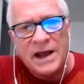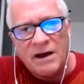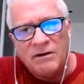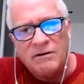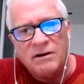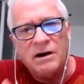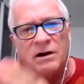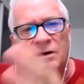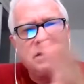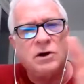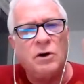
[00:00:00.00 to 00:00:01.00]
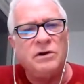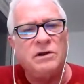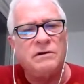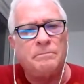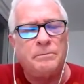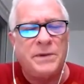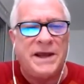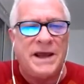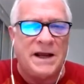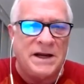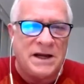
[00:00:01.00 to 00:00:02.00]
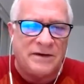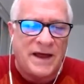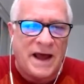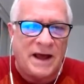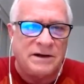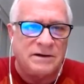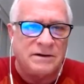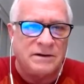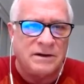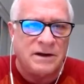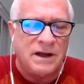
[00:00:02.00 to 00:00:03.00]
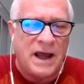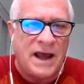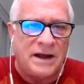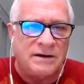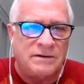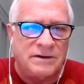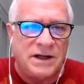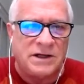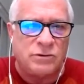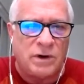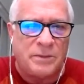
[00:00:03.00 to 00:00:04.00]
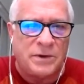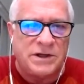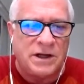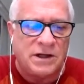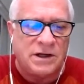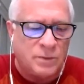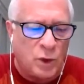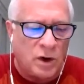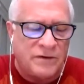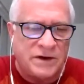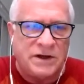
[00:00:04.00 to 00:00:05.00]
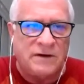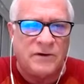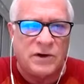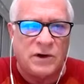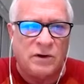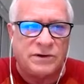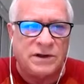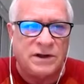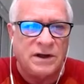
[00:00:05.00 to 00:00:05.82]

Now, go to the beginning of that, and this represents more of a difficulty